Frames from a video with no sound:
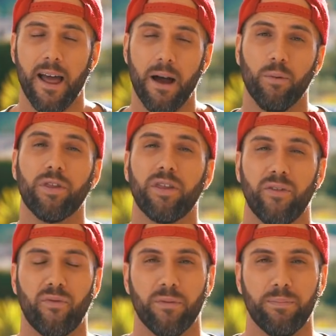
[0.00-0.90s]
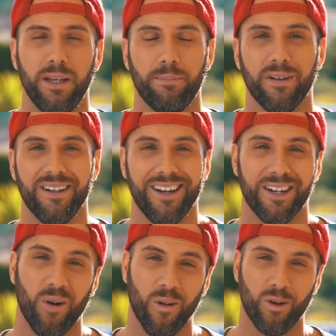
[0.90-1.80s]
with different people
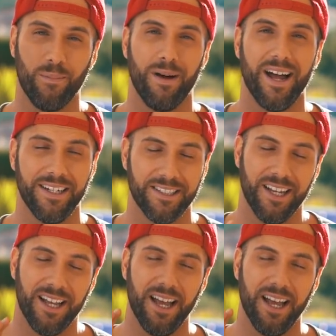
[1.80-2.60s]
and all combined